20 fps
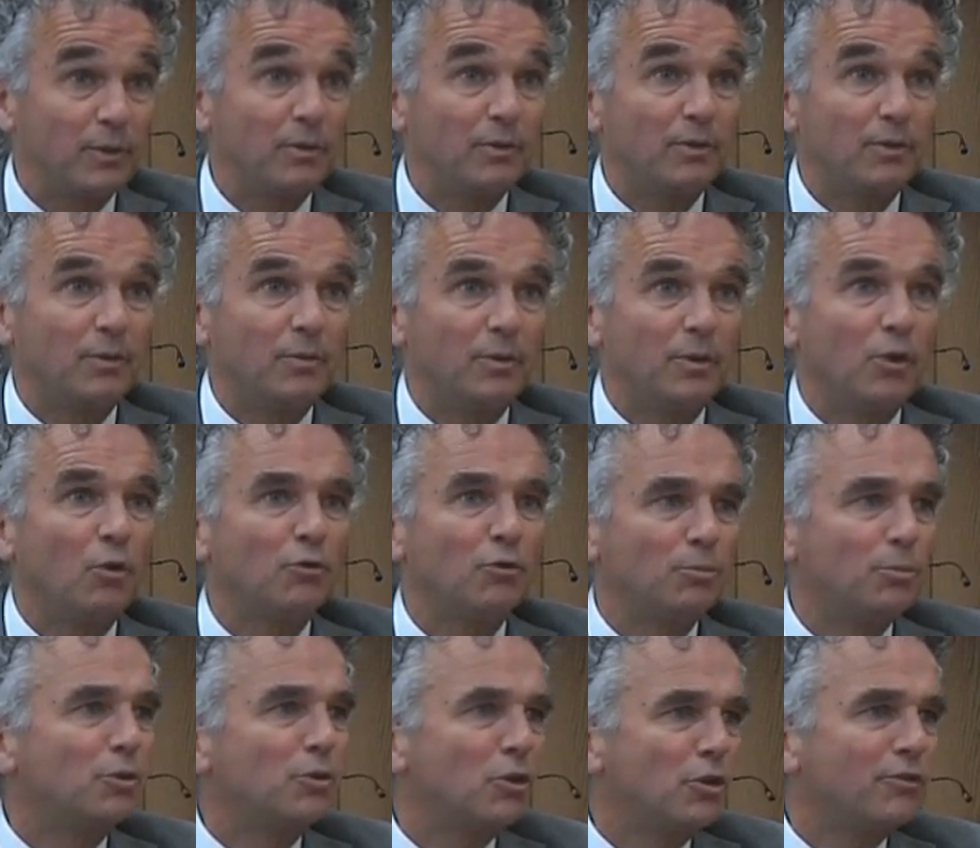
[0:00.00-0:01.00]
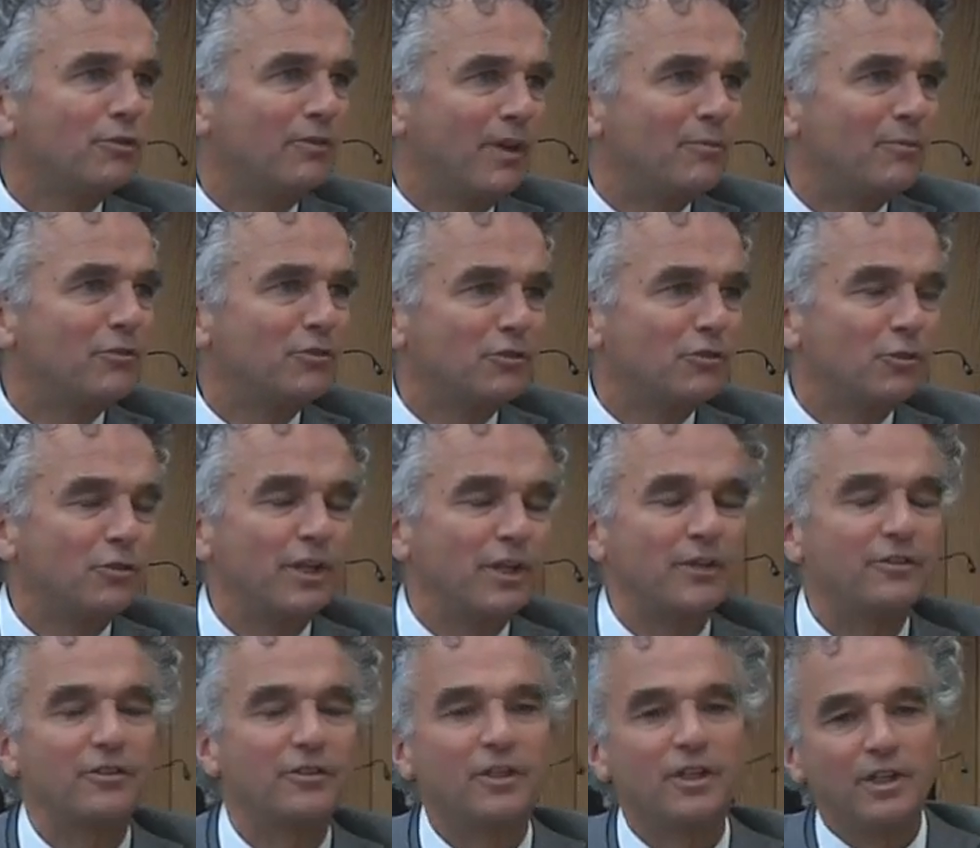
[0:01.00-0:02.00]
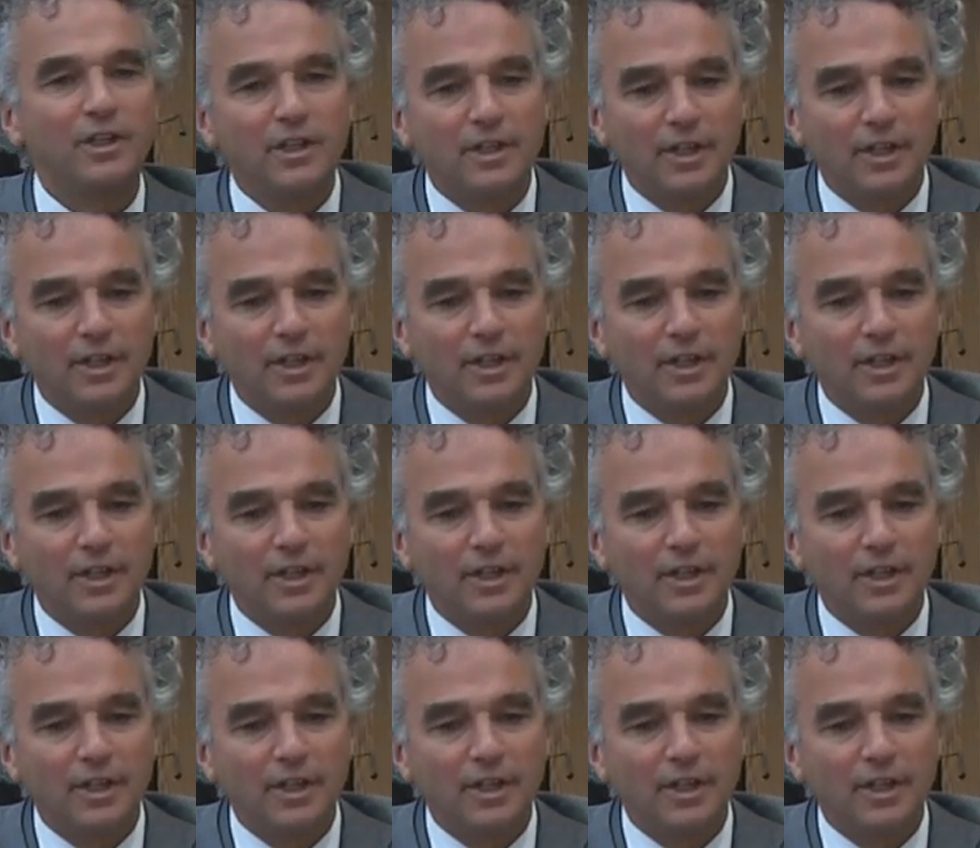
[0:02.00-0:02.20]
we, we always put a lot of emphasis on that. Yeah.